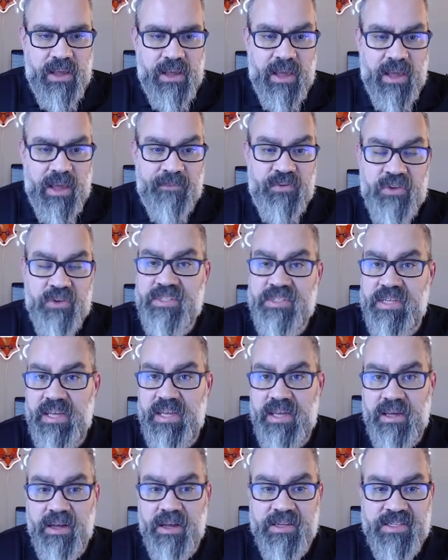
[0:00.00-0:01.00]
If you
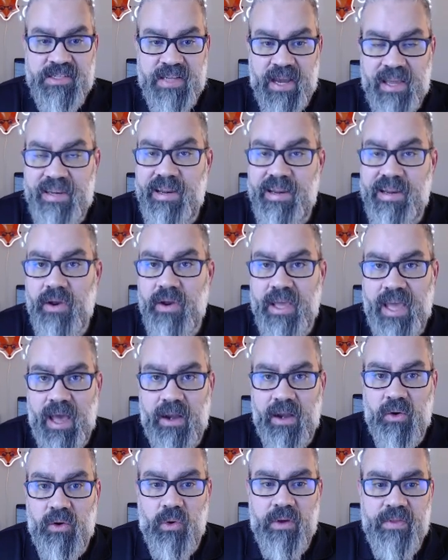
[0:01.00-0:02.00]
see a secondary
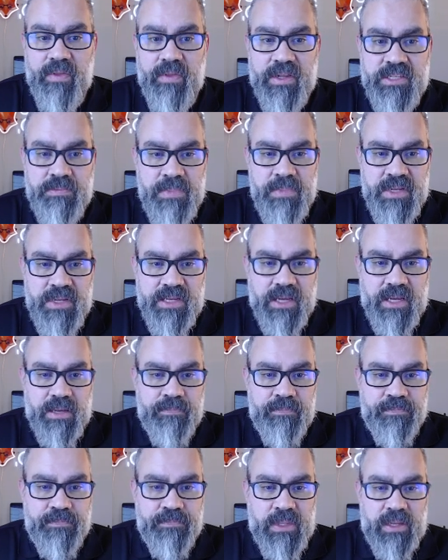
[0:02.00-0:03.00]
category that's missing,
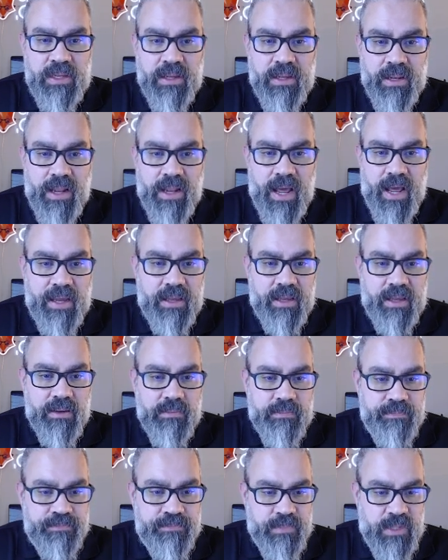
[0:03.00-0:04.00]
like,
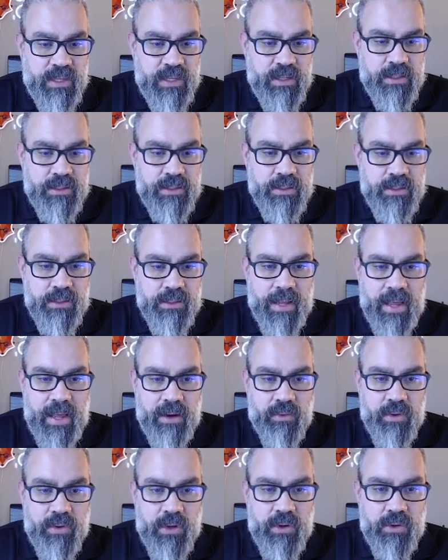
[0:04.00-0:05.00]
I
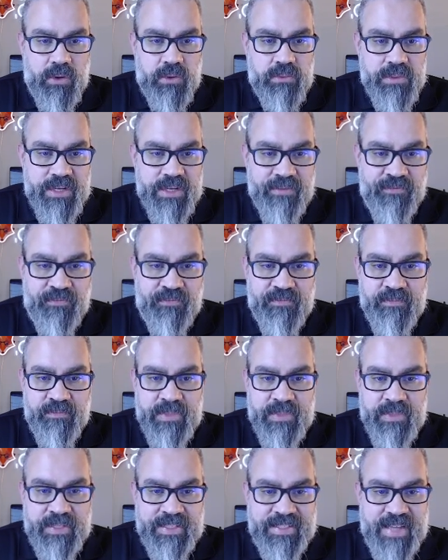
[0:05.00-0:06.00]
don't know,
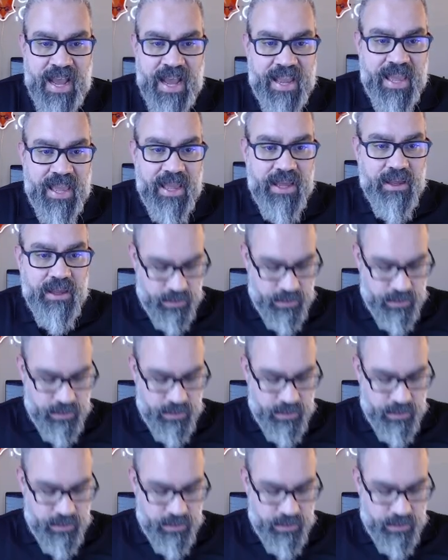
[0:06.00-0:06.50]
decking,